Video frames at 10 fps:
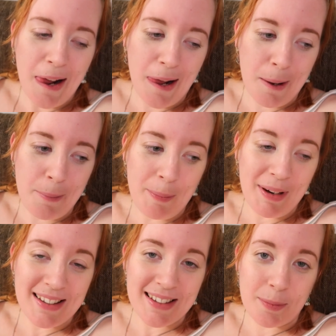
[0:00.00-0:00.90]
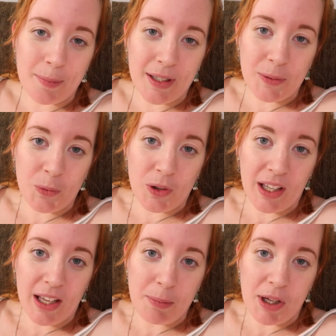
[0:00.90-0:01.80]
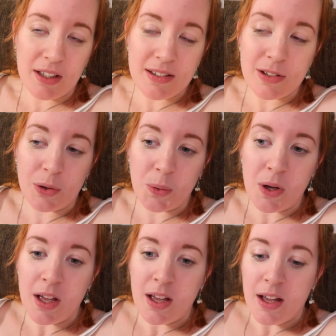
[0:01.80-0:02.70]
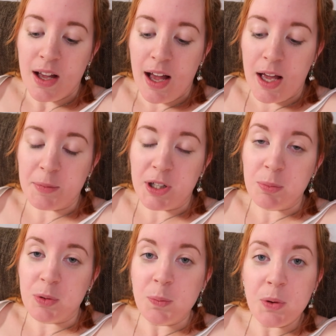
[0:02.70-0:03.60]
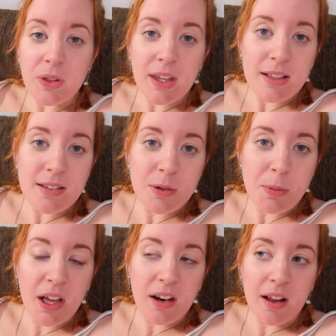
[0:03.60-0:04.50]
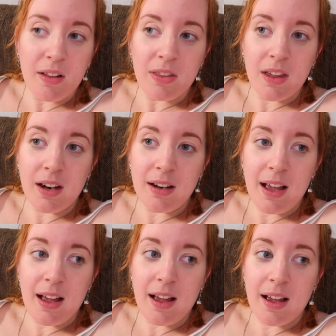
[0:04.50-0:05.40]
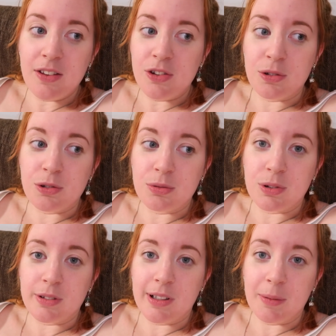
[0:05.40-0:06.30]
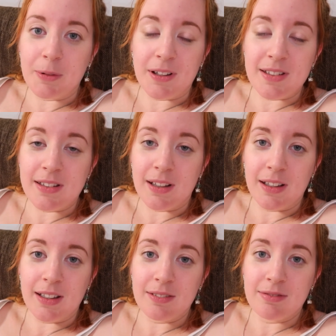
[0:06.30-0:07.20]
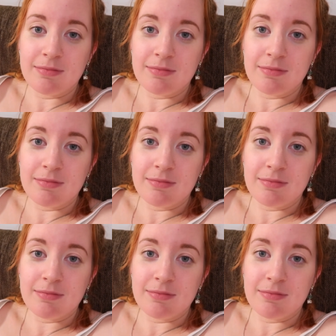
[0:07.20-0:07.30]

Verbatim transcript: um, and play some mini war uh-huh. gaming. So I'm gonna put both kids to bed and then as usual I'm gonna study.